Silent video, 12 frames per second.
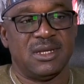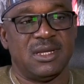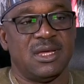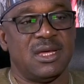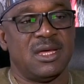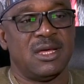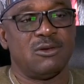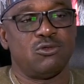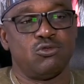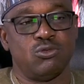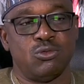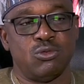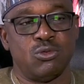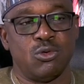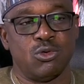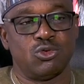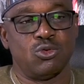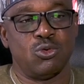to
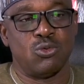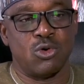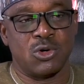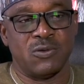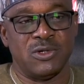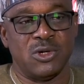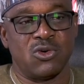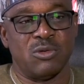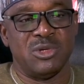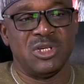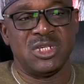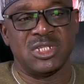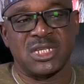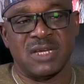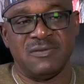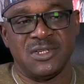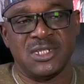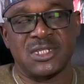also work with the community
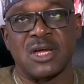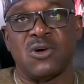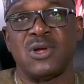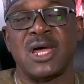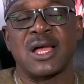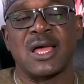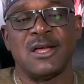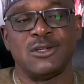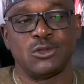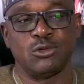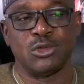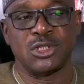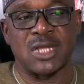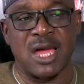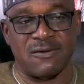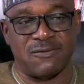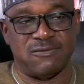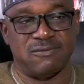services and other council staff